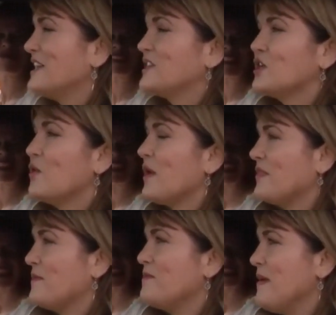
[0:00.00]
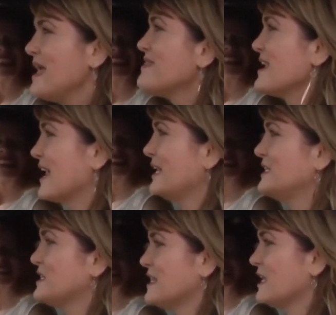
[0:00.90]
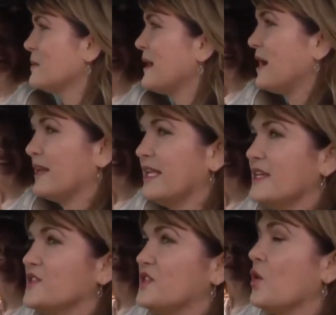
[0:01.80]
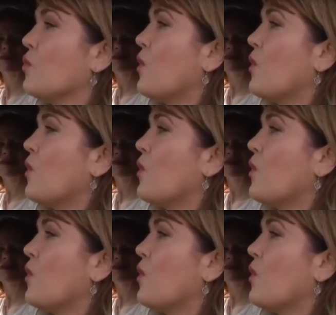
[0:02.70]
And so the main thing I need to think about is